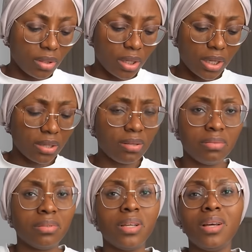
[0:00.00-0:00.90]
Like,
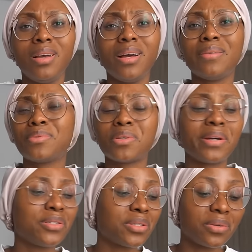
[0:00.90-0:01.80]
I'm
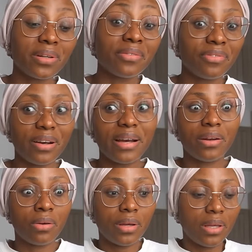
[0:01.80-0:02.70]
sorry, I just got a very
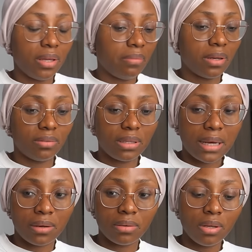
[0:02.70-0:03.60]
annoying email
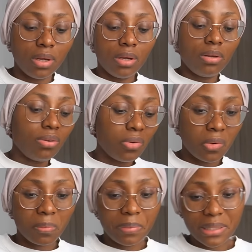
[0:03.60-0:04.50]
now.
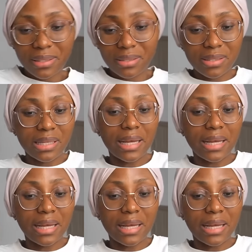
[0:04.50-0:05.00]
No, please,